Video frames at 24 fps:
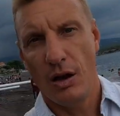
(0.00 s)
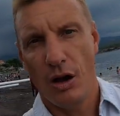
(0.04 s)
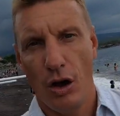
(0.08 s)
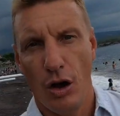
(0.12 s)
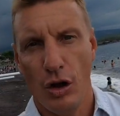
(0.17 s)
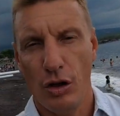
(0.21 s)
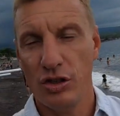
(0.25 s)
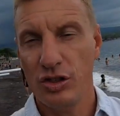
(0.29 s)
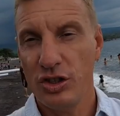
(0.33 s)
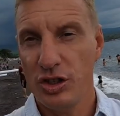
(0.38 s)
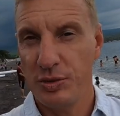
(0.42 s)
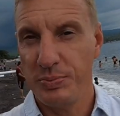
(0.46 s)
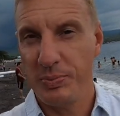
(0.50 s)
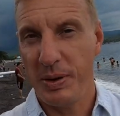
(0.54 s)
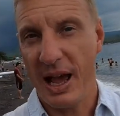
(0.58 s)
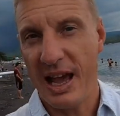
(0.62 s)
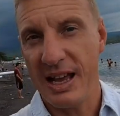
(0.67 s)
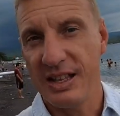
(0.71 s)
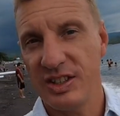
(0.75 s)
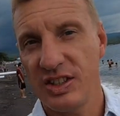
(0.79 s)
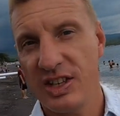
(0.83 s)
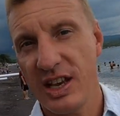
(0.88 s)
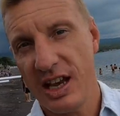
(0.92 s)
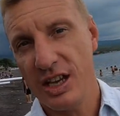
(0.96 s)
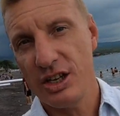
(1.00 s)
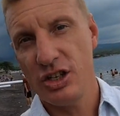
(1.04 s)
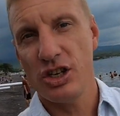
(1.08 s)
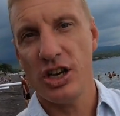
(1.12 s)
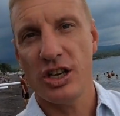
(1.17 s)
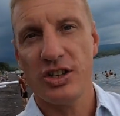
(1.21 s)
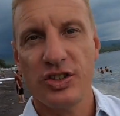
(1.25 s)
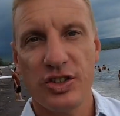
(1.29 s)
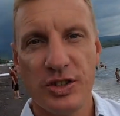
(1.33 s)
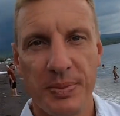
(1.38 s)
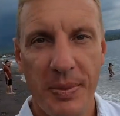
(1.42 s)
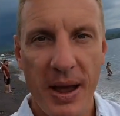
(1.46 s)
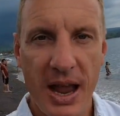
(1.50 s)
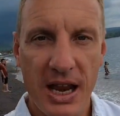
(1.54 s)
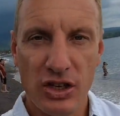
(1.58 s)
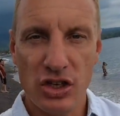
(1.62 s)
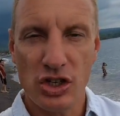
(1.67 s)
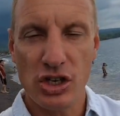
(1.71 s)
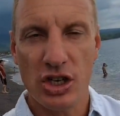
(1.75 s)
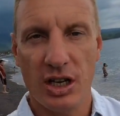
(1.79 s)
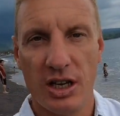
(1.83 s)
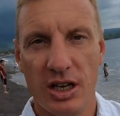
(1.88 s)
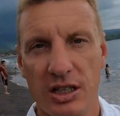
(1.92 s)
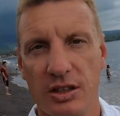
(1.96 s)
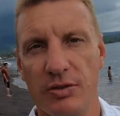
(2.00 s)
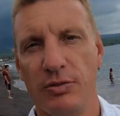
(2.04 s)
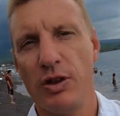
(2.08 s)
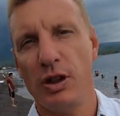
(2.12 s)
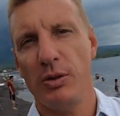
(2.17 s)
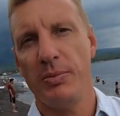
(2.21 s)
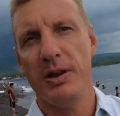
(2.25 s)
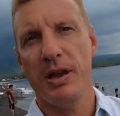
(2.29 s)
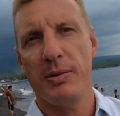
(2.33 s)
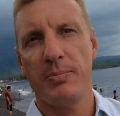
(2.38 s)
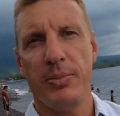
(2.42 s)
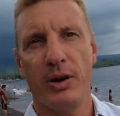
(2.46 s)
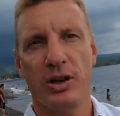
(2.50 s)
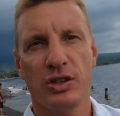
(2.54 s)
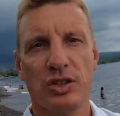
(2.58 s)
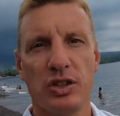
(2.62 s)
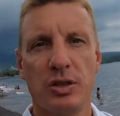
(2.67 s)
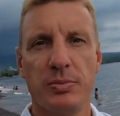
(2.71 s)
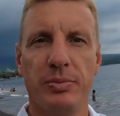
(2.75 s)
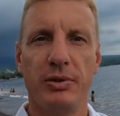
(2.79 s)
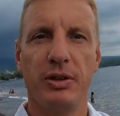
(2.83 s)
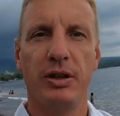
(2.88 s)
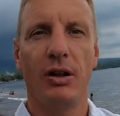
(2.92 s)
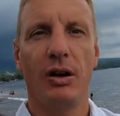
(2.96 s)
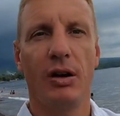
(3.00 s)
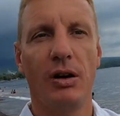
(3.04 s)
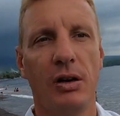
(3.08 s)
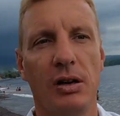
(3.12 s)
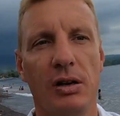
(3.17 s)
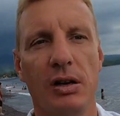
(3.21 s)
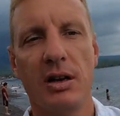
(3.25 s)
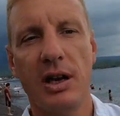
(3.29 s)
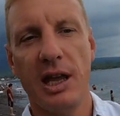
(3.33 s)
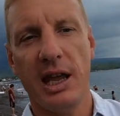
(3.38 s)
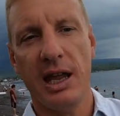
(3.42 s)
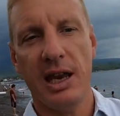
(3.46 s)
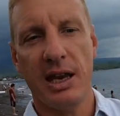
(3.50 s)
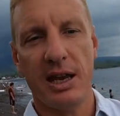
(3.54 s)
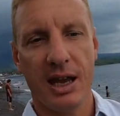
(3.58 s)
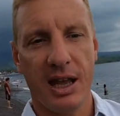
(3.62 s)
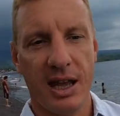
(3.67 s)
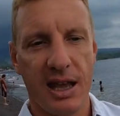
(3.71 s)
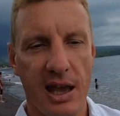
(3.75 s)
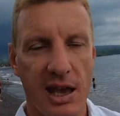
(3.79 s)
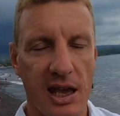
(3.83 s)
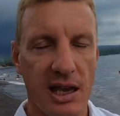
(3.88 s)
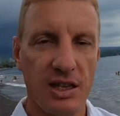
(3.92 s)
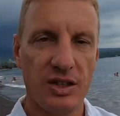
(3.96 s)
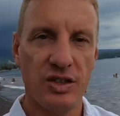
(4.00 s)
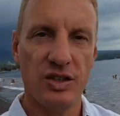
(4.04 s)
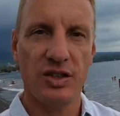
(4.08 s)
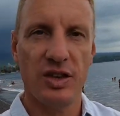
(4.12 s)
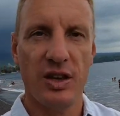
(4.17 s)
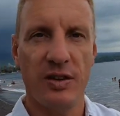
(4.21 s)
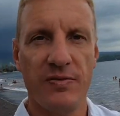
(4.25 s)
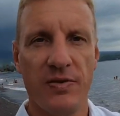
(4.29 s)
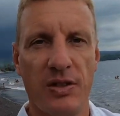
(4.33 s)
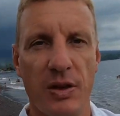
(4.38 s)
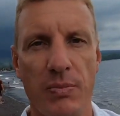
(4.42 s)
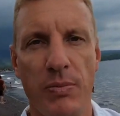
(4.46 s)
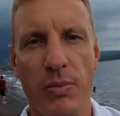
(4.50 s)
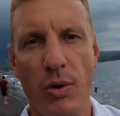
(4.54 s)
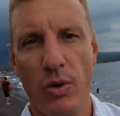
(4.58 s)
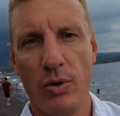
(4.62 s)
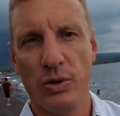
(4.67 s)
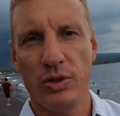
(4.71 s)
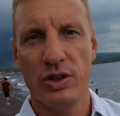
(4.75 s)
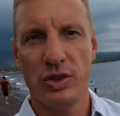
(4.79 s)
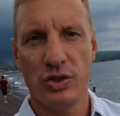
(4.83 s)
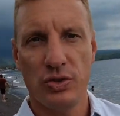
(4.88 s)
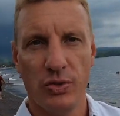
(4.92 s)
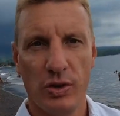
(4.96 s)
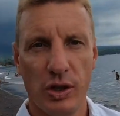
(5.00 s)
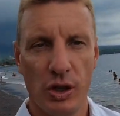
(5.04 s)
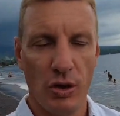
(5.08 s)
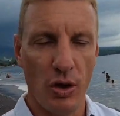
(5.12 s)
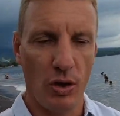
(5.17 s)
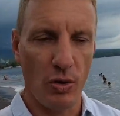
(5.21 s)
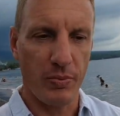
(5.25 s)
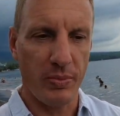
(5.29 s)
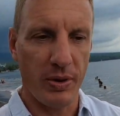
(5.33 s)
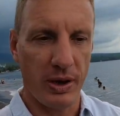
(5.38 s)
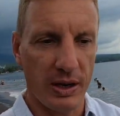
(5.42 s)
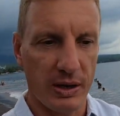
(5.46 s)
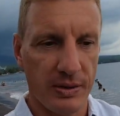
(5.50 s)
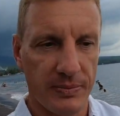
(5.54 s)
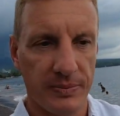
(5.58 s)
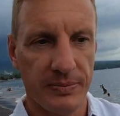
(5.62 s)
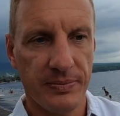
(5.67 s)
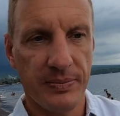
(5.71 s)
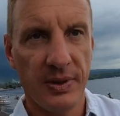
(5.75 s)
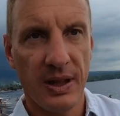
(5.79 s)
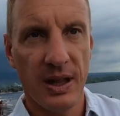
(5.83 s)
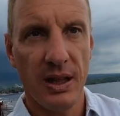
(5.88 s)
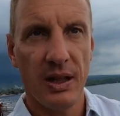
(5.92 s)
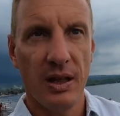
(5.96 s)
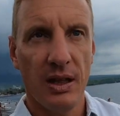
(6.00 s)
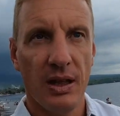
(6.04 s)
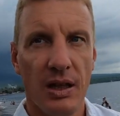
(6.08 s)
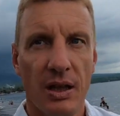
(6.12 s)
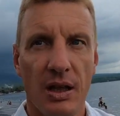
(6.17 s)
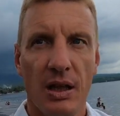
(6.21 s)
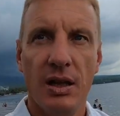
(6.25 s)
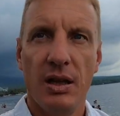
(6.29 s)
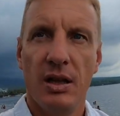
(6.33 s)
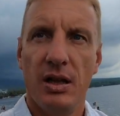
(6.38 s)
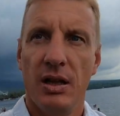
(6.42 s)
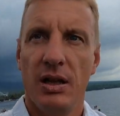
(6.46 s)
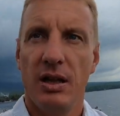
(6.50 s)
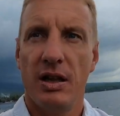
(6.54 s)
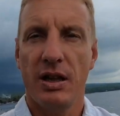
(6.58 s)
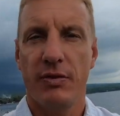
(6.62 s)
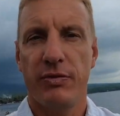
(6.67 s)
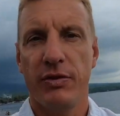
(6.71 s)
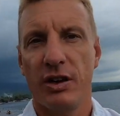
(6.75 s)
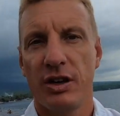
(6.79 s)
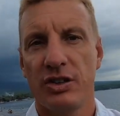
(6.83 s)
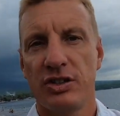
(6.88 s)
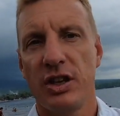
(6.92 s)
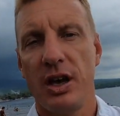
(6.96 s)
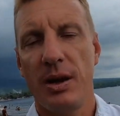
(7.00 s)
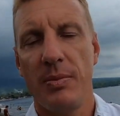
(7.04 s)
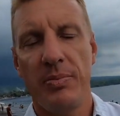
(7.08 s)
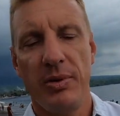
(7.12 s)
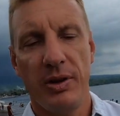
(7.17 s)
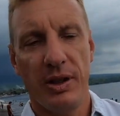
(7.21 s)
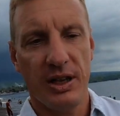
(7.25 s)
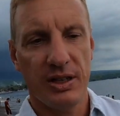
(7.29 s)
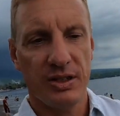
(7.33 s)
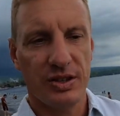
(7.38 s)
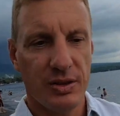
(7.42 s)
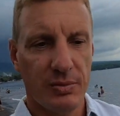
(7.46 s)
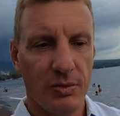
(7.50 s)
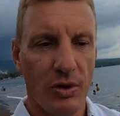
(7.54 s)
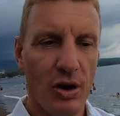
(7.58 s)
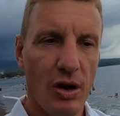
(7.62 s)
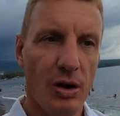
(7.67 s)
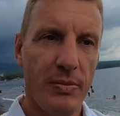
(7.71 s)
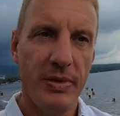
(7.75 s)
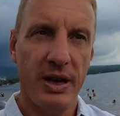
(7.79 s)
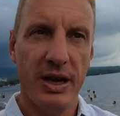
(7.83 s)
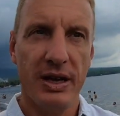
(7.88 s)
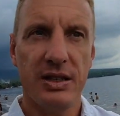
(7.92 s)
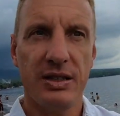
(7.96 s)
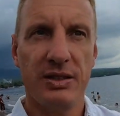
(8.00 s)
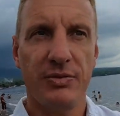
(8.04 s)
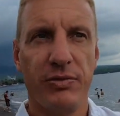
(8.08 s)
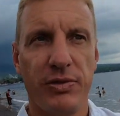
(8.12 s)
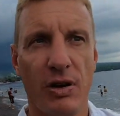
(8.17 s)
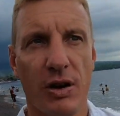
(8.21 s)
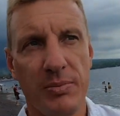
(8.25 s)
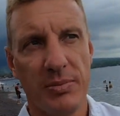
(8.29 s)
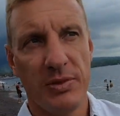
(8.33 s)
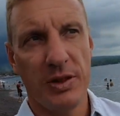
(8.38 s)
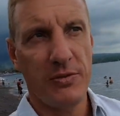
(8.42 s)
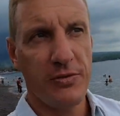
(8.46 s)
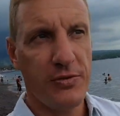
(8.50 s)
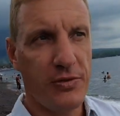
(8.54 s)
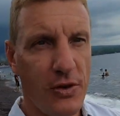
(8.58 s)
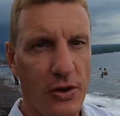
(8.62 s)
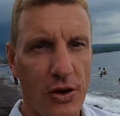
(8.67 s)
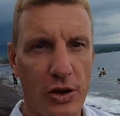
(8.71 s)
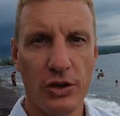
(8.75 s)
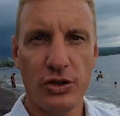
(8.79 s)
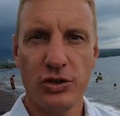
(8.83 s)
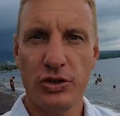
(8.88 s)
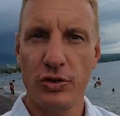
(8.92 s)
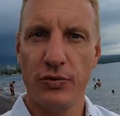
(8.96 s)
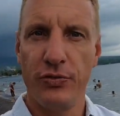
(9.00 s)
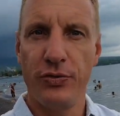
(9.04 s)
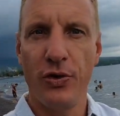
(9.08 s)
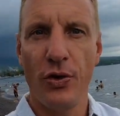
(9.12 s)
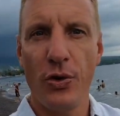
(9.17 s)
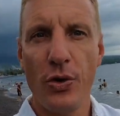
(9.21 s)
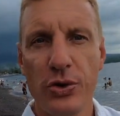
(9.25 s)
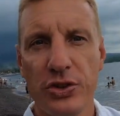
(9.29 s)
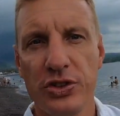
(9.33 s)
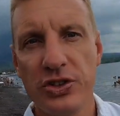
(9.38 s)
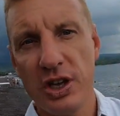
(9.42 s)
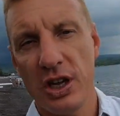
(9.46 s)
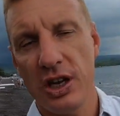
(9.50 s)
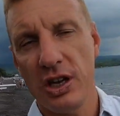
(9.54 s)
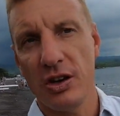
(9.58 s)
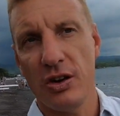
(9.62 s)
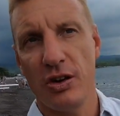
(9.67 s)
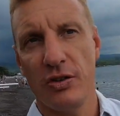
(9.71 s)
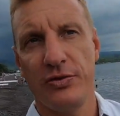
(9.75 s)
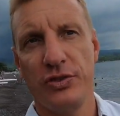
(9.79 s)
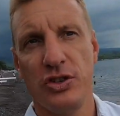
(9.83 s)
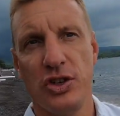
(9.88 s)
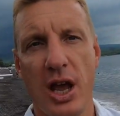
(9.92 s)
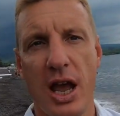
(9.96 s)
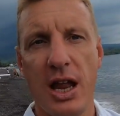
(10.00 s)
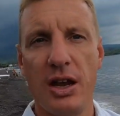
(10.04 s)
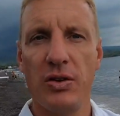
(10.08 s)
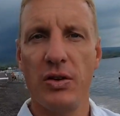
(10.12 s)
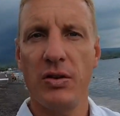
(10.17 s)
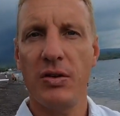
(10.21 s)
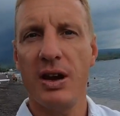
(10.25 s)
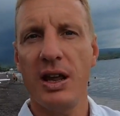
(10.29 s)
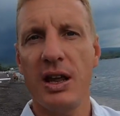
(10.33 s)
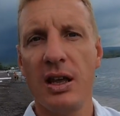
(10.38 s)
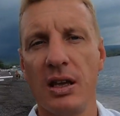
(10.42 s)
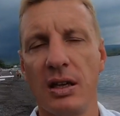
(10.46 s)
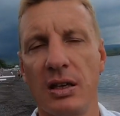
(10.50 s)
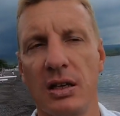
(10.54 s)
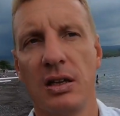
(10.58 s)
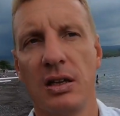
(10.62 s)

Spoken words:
All these plans I just mentioned will be possible only in a case if the borders will open. Like for example, at the moment, from the 1st to 14th of January,